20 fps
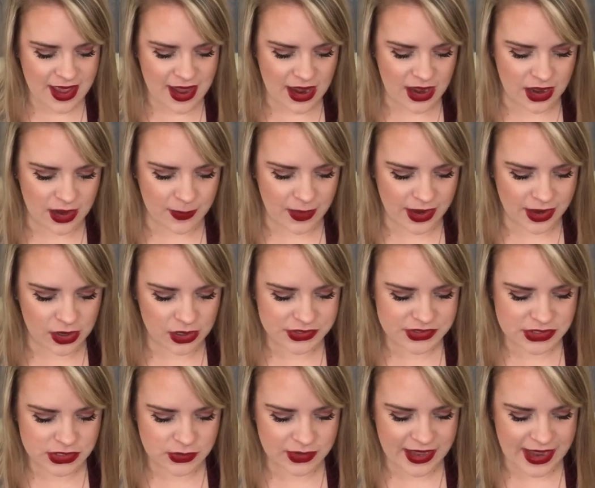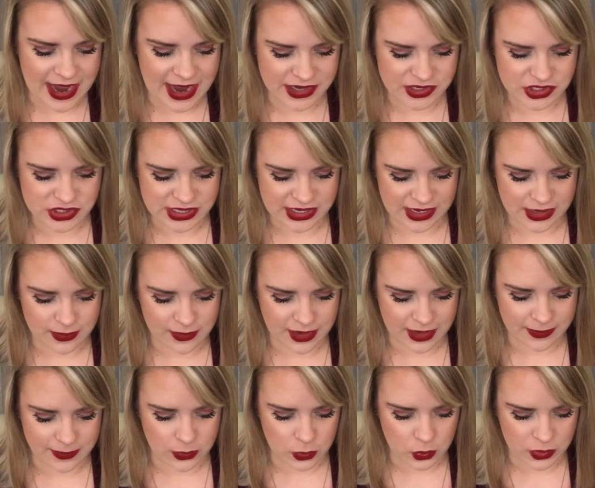Um, I also cashed in my
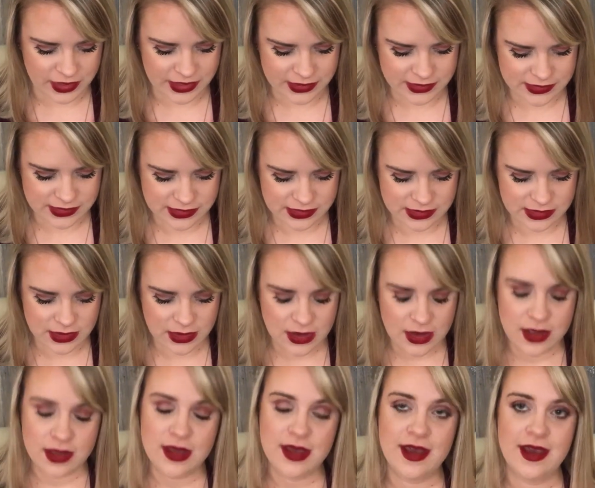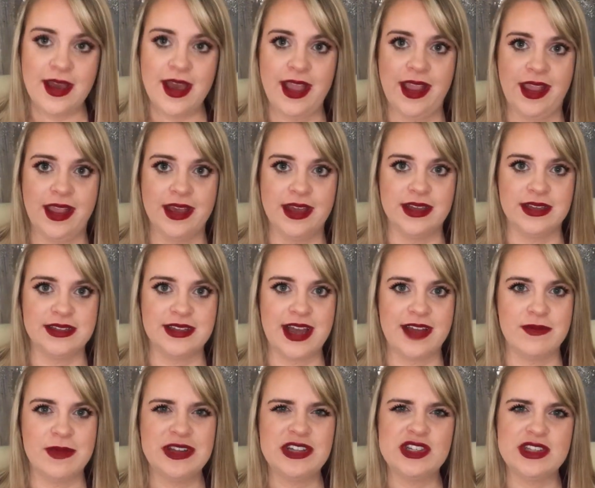points, and
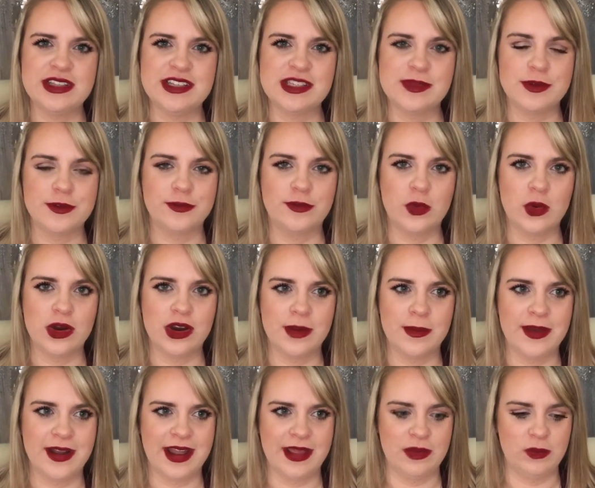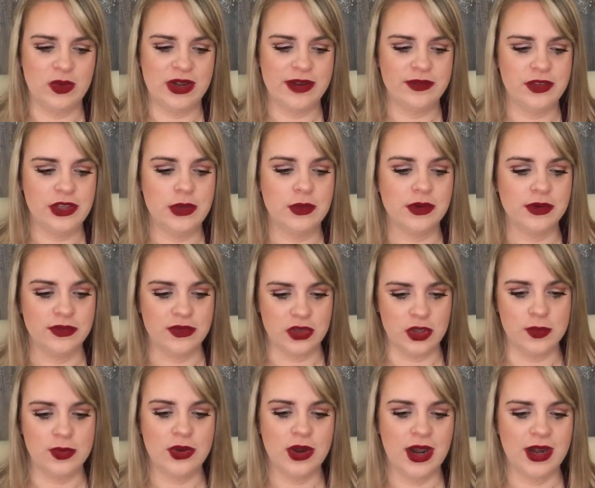I've mentioned this before, but whenever you
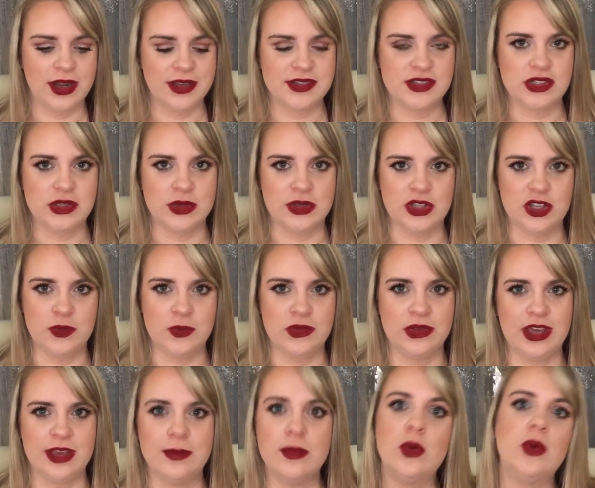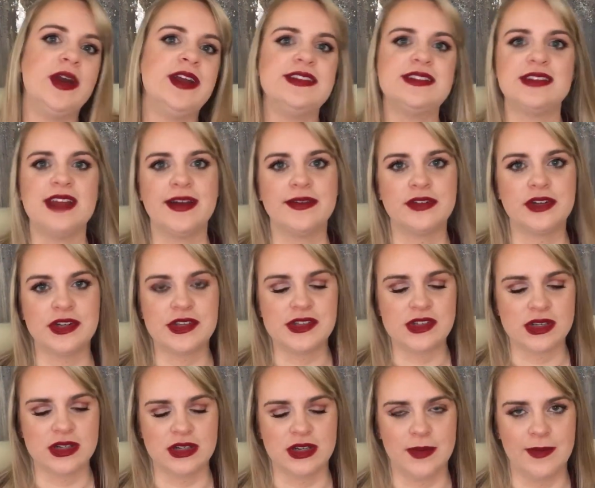review products, you accumulate points, and after a
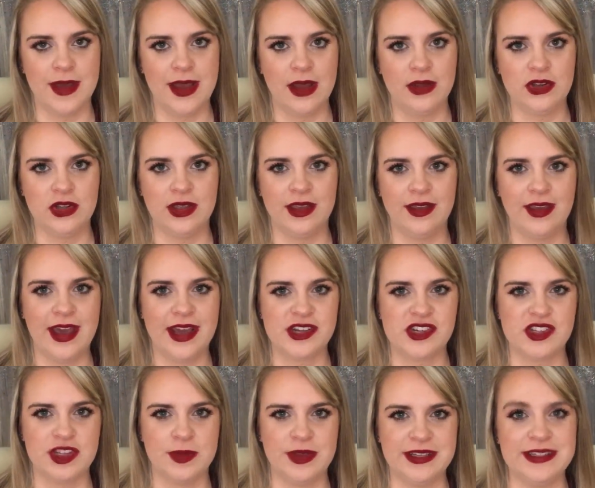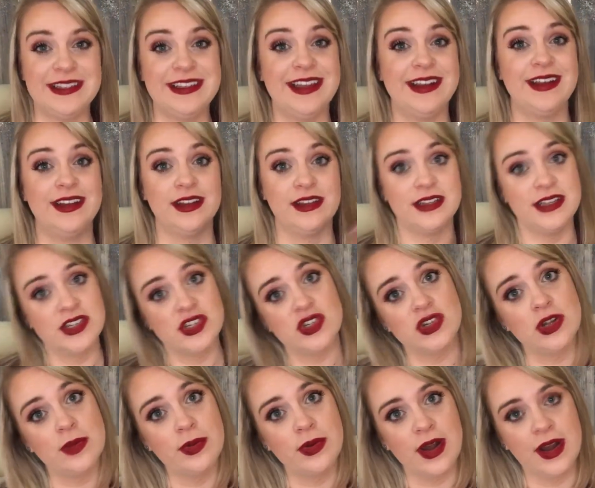certain amount, you can cash them in to get an
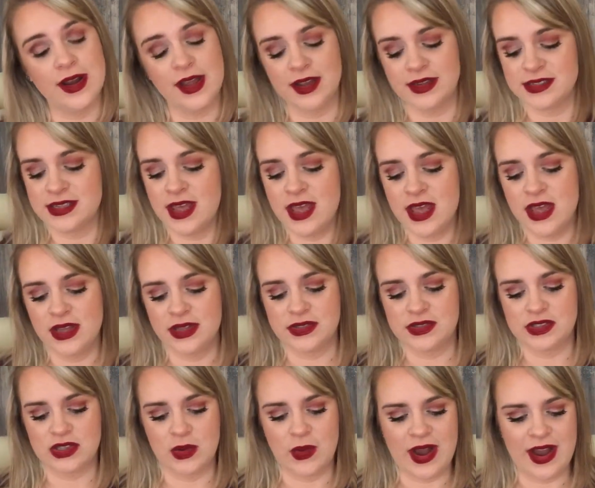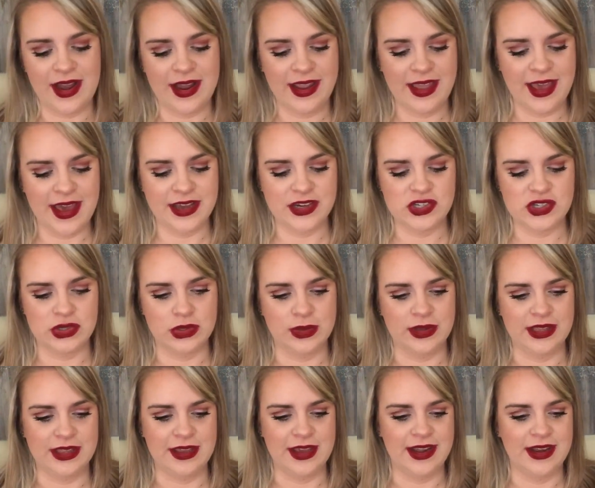additional product. So I
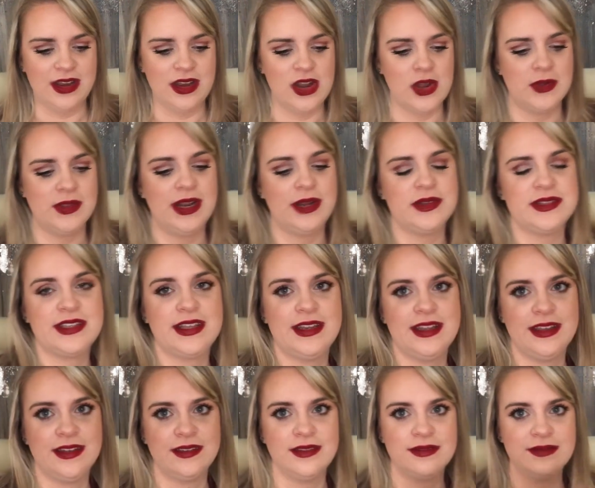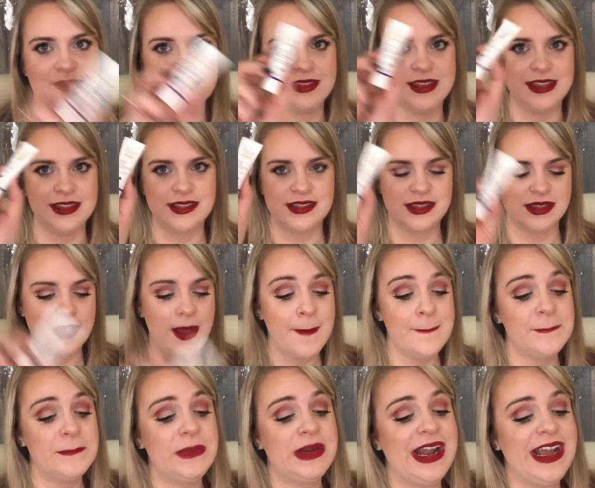actually, I didn't know that I was getting this,
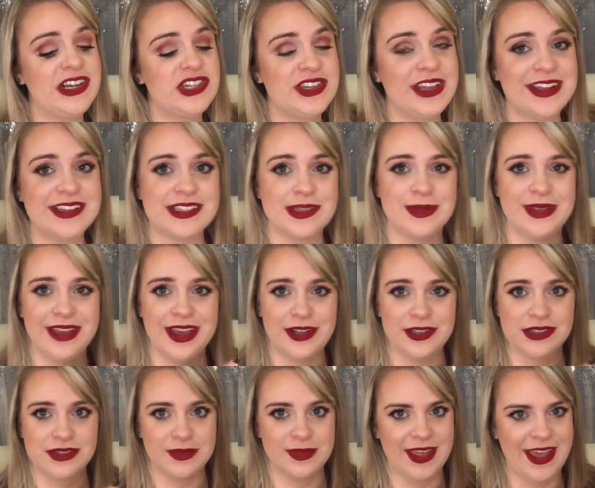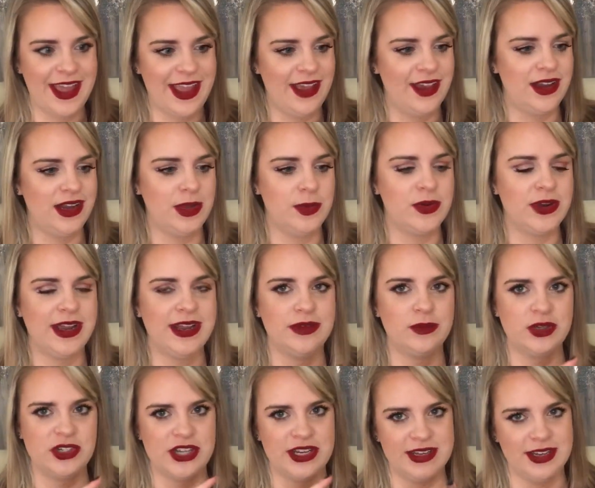but I actually got something else from the Hey Honey brand,
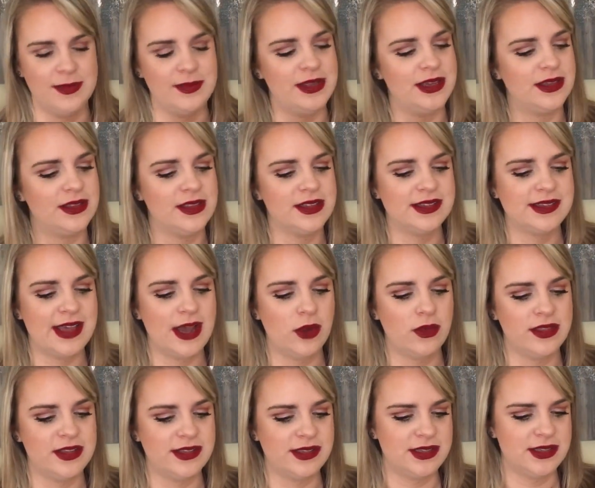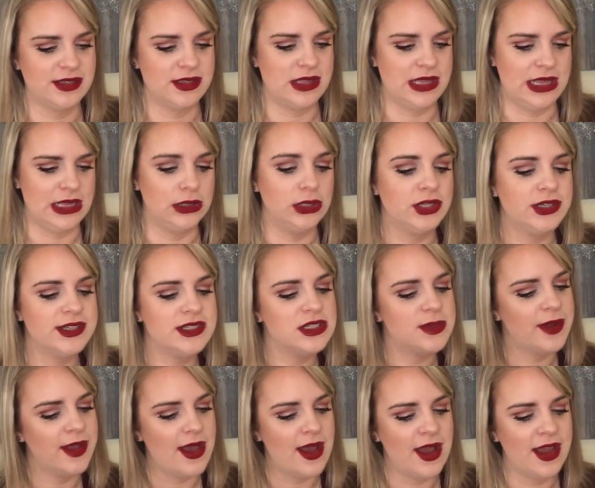which I did pick this out. This is the Look Into
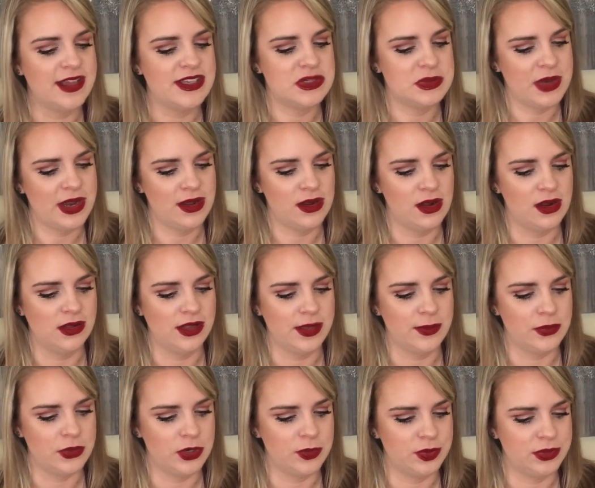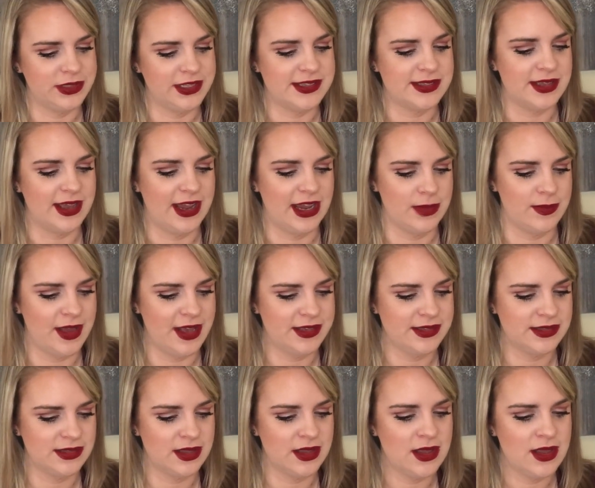My Eyes Retinol and Propolis Eye
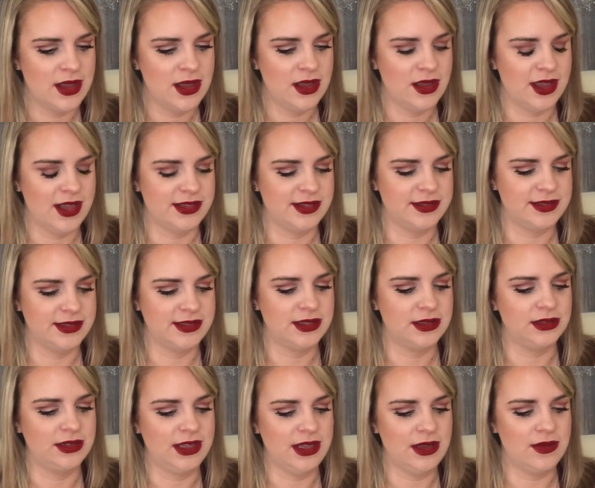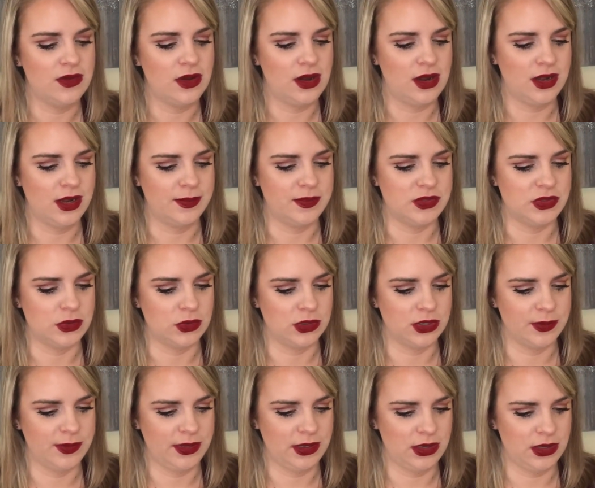Mask. It says it's a leave-on
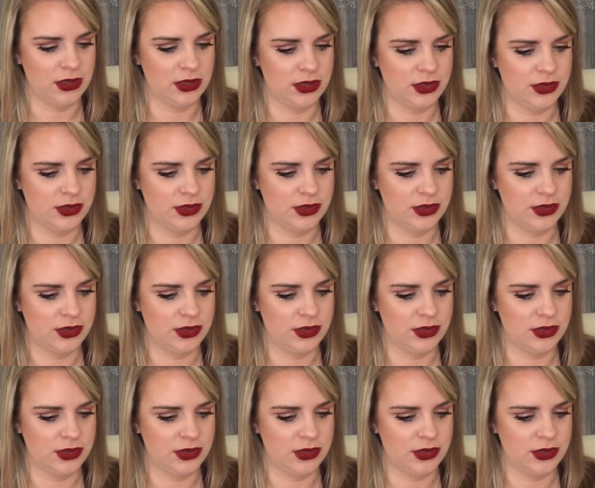absorbing